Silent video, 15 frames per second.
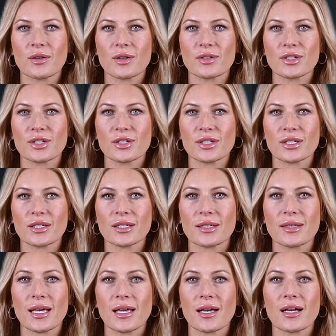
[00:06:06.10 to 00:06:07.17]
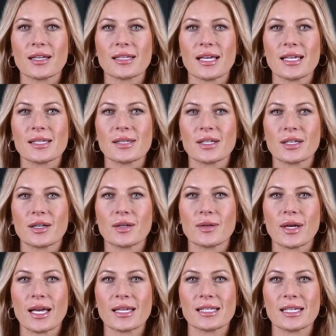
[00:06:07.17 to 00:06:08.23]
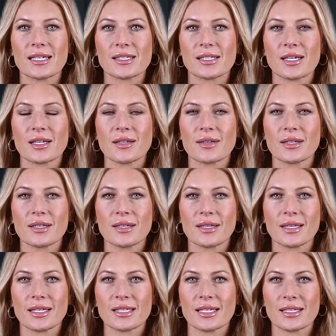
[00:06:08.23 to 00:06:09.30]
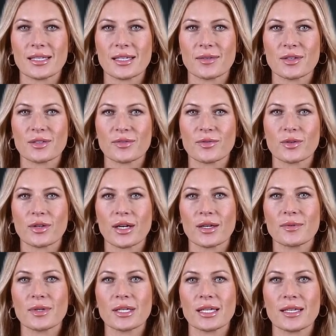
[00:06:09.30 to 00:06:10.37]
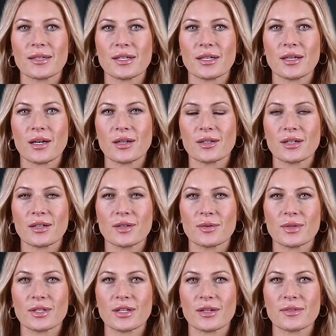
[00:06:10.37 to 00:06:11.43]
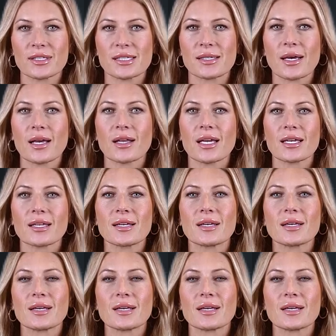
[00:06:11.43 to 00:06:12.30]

over here and click that off as the correct answer. And I think before I leave, I'll clear up the spelling.